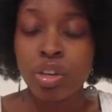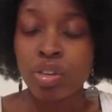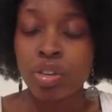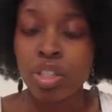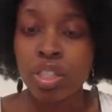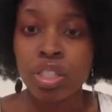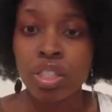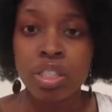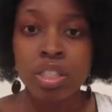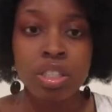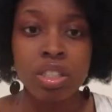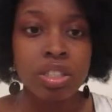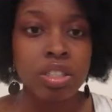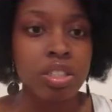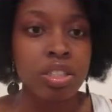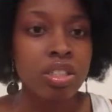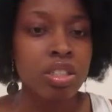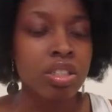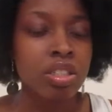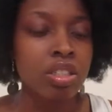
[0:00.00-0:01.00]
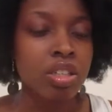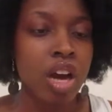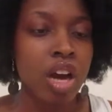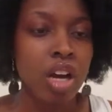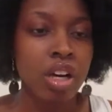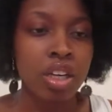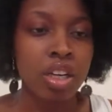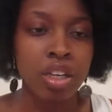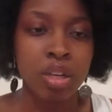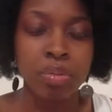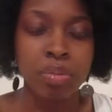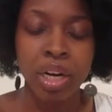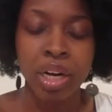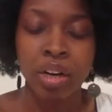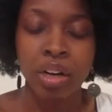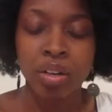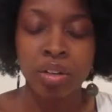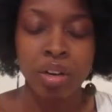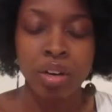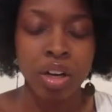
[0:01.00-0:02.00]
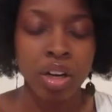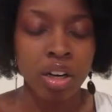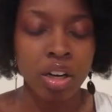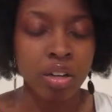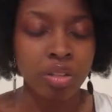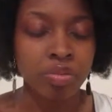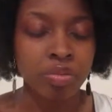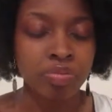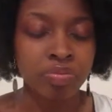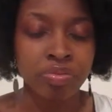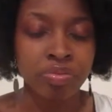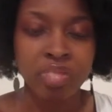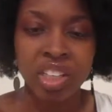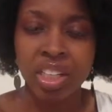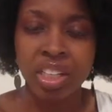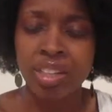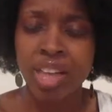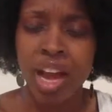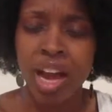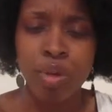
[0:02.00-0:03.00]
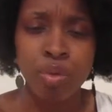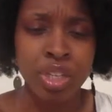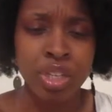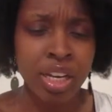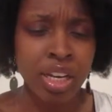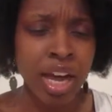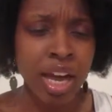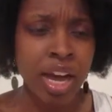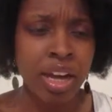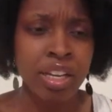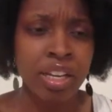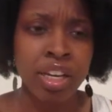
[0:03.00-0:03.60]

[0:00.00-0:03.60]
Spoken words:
just talking about that was a lie.